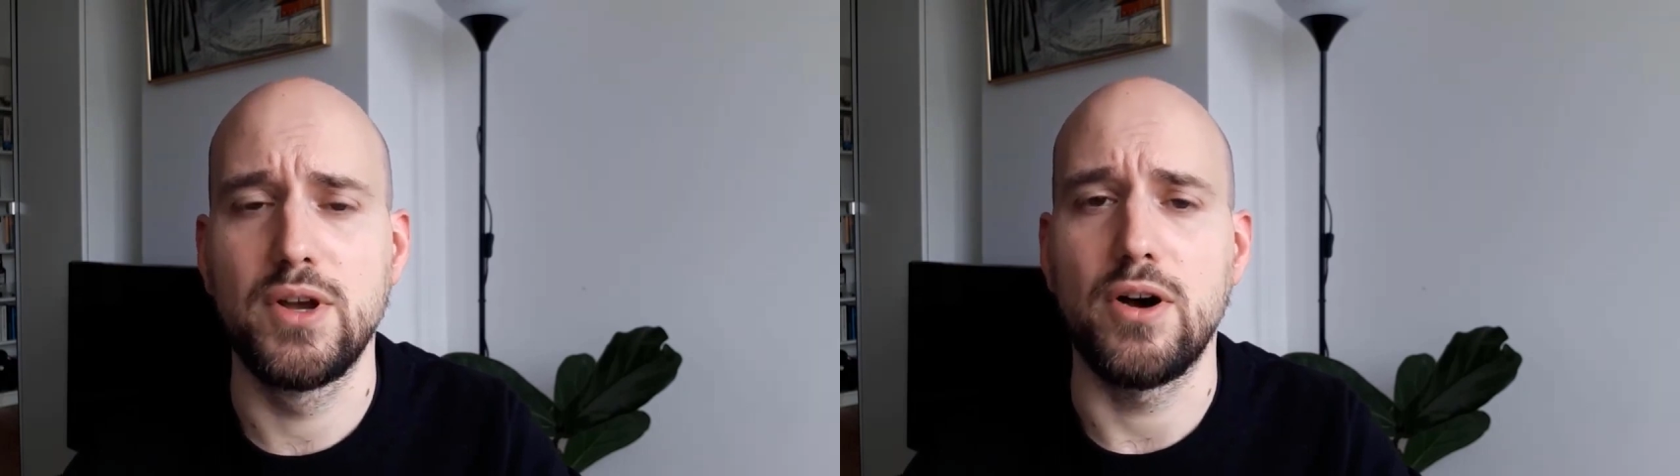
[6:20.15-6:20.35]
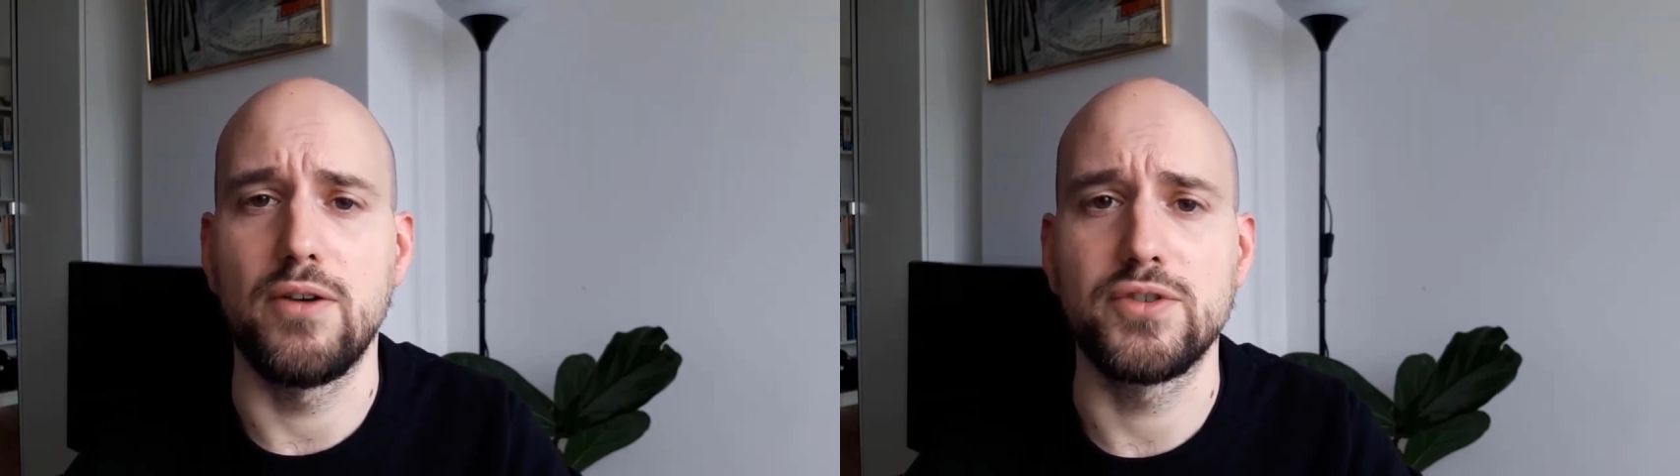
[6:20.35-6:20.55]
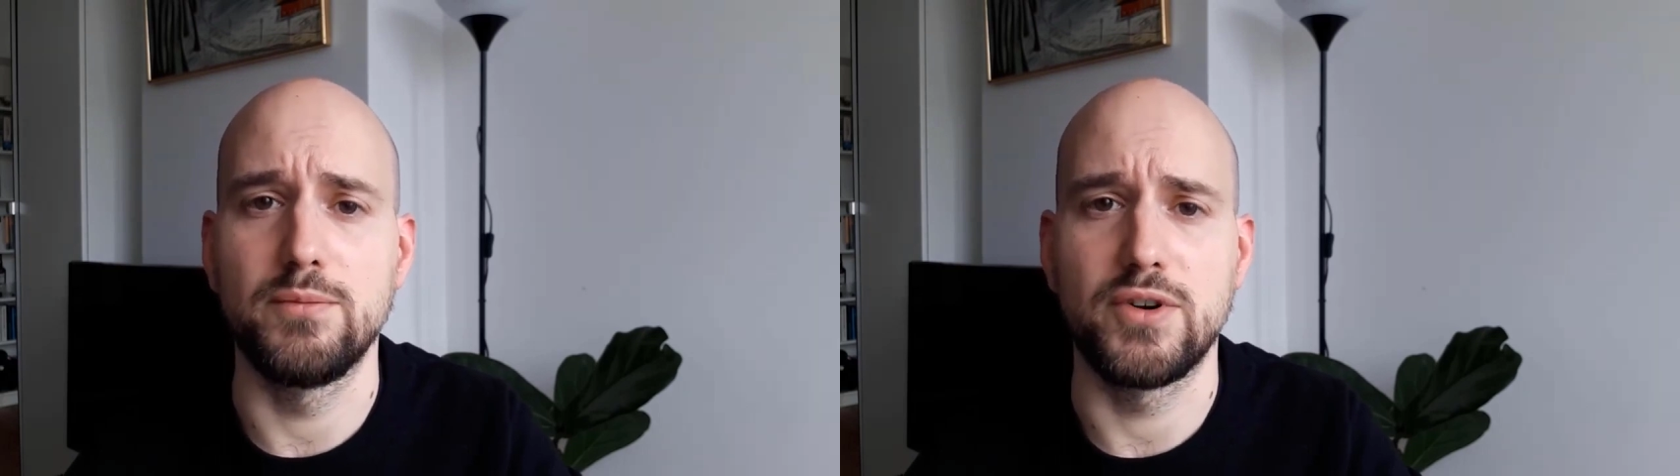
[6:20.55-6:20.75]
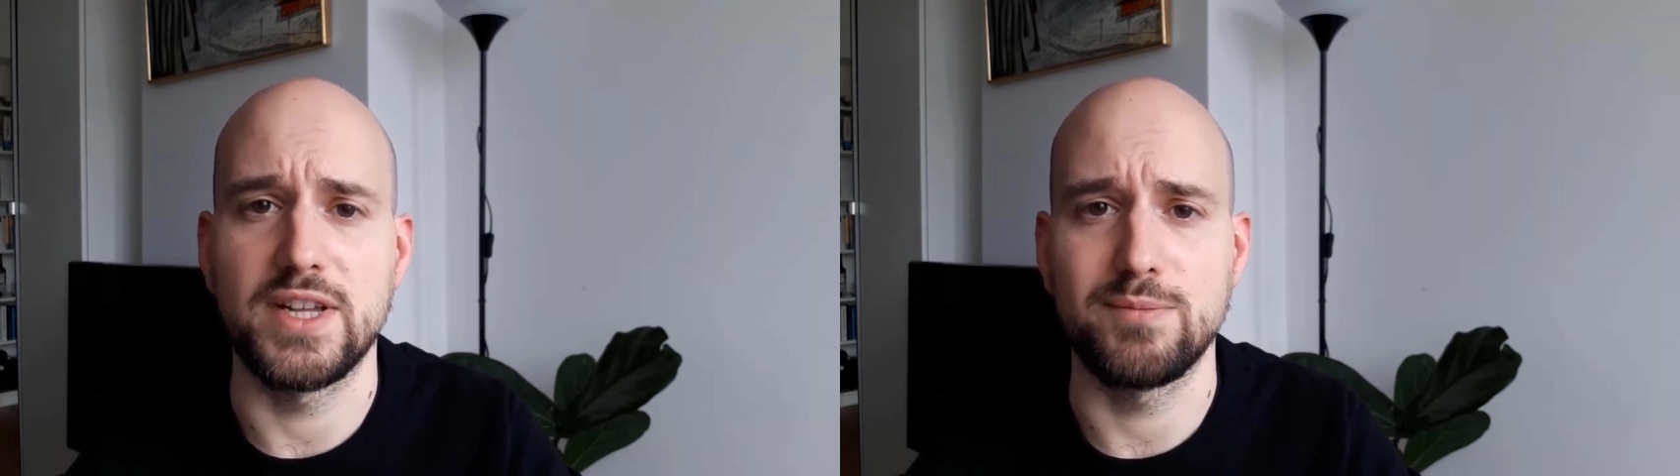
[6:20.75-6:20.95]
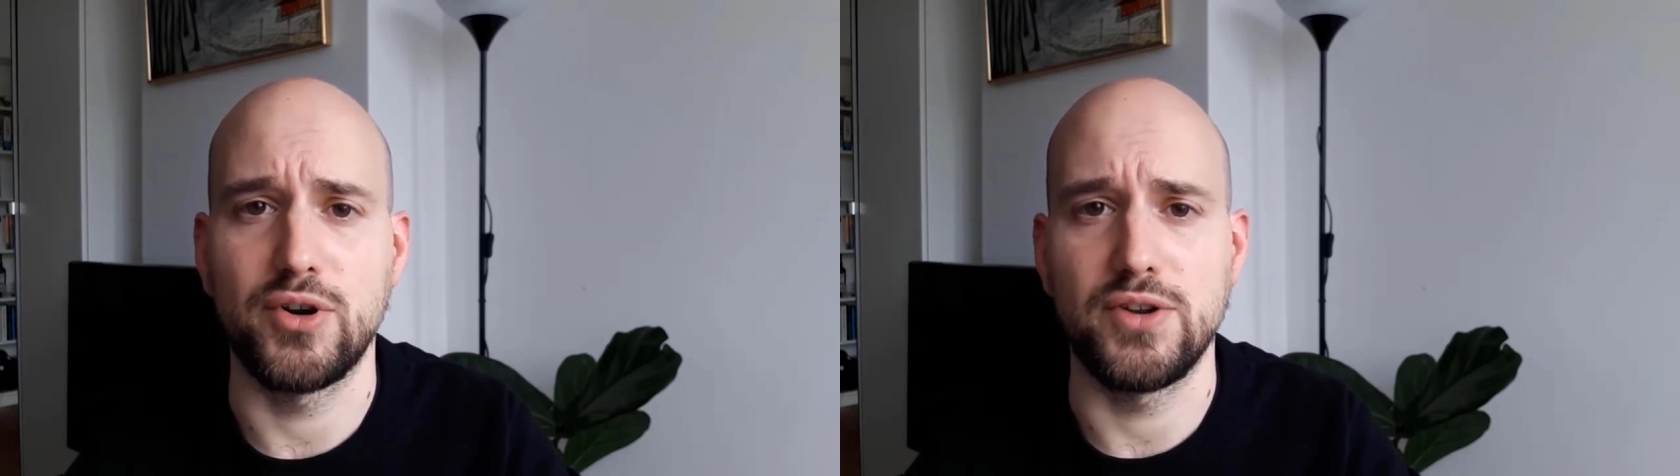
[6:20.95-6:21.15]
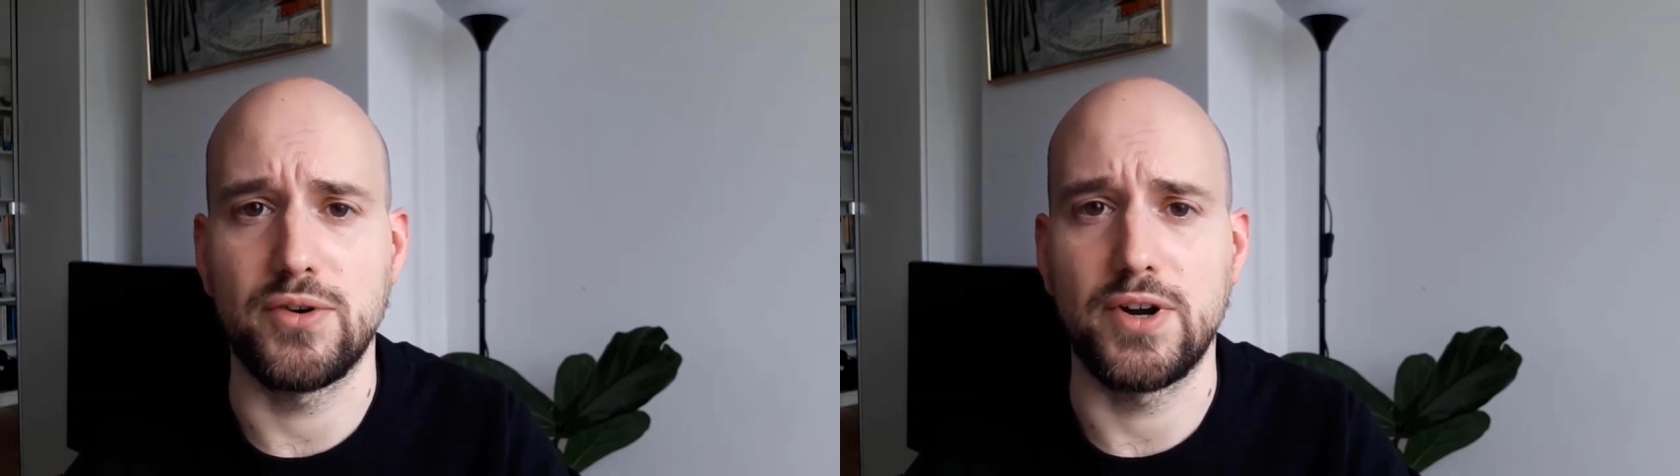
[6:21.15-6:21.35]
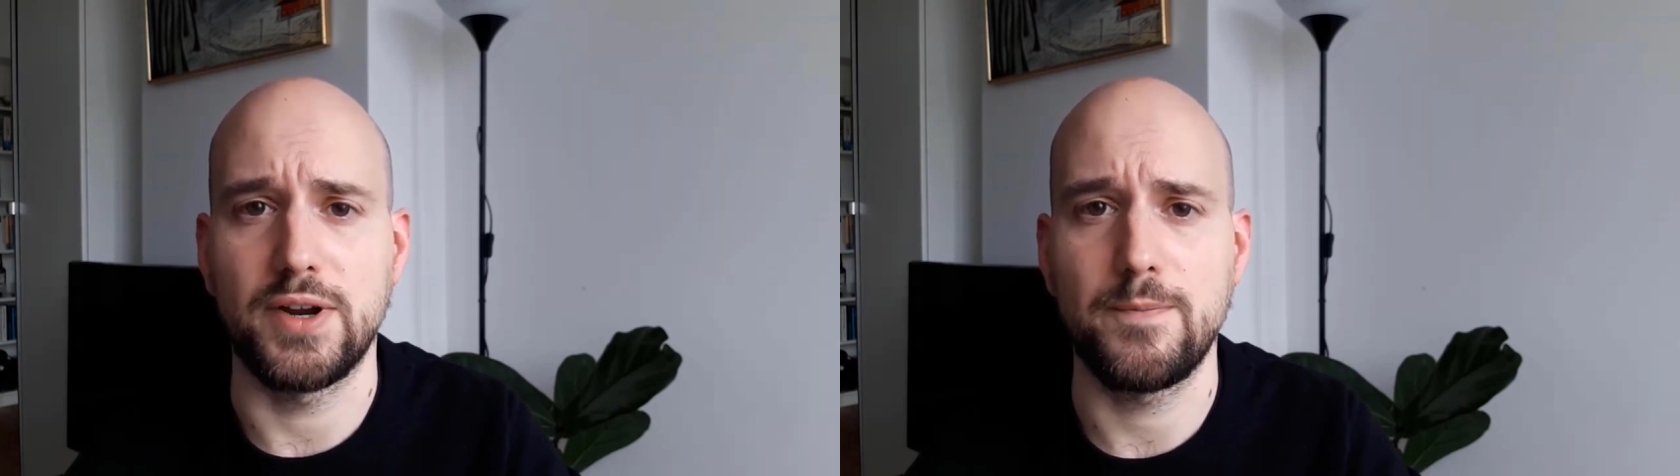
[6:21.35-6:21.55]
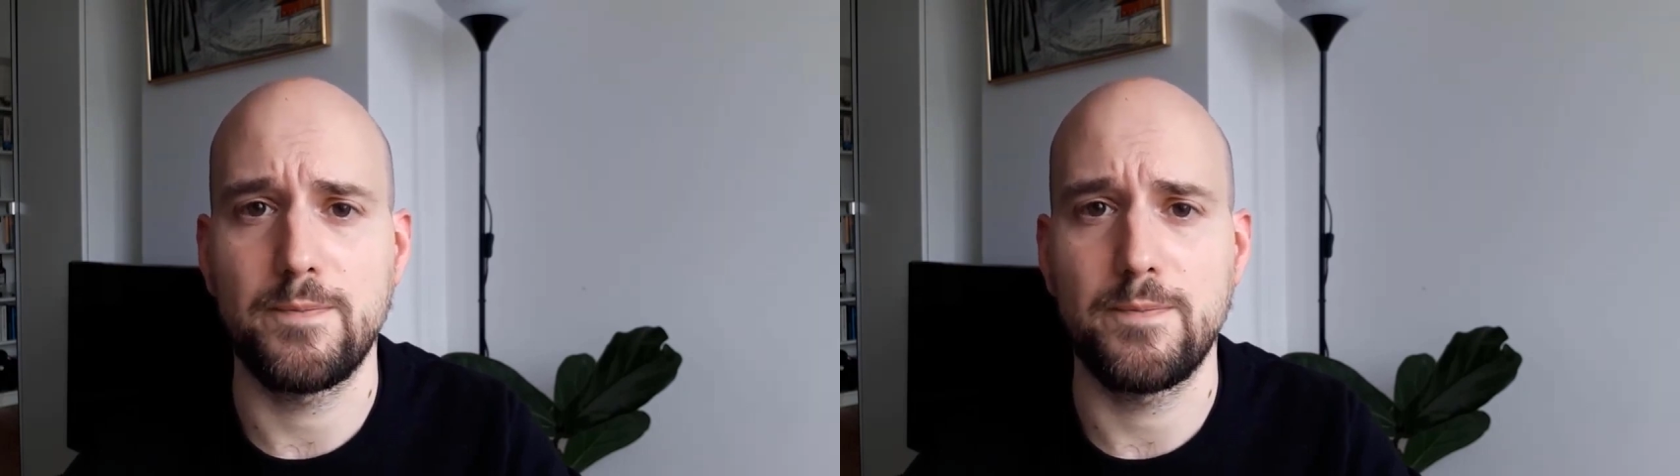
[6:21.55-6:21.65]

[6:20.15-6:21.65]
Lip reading: of human rights monitoring.